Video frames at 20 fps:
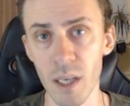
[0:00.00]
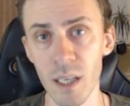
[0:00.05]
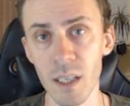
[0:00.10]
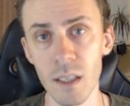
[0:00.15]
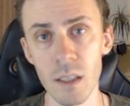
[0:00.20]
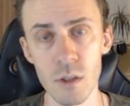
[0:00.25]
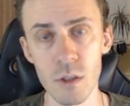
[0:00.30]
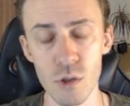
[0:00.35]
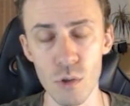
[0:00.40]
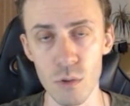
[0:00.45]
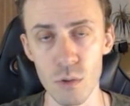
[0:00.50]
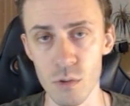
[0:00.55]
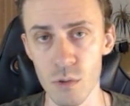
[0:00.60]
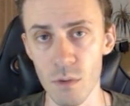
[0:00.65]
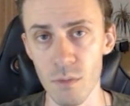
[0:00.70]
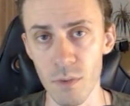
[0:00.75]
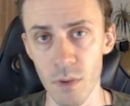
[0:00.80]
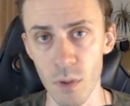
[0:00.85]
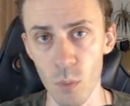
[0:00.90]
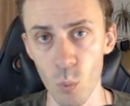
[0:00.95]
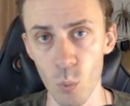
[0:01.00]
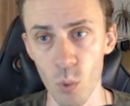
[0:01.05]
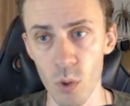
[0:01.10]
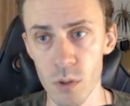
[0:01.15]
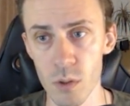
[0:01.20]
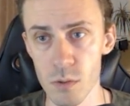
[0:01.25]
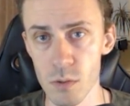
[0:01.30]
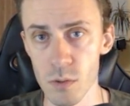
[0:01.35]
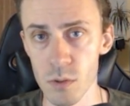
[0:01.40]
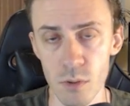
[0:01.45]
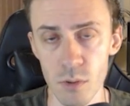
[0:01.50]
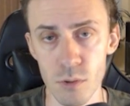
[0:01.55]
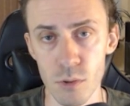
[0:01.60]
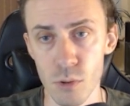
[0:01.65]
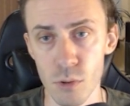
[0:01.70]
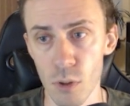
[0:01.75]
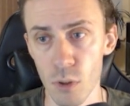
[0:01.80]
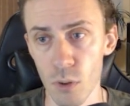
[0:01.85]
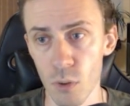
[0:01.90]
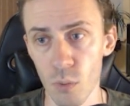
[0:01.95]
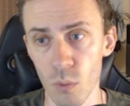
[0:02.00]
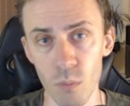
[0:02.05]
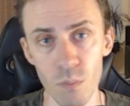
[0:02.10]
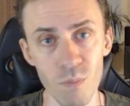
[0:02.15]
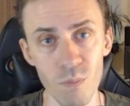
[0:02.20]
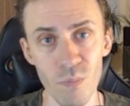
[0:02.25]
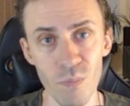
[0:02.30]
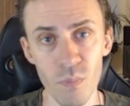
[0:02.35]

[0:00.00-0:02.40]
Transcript: any sorts of rewards, so